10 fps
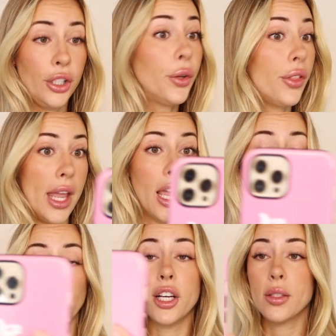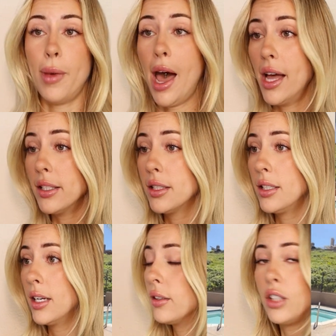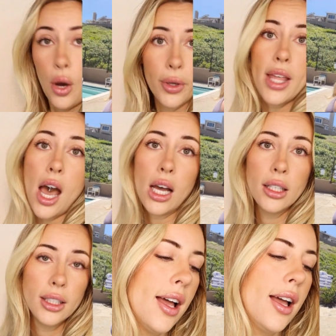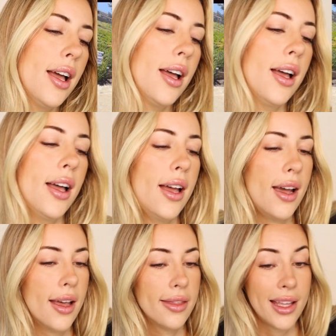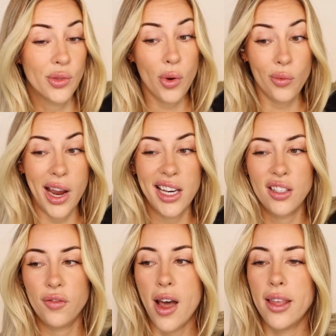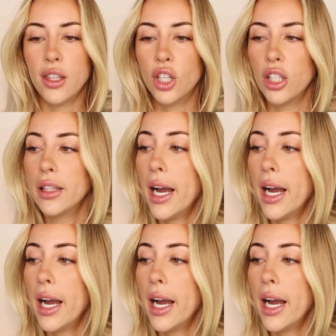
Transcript: you think looks best, go with that. That's one way to find the good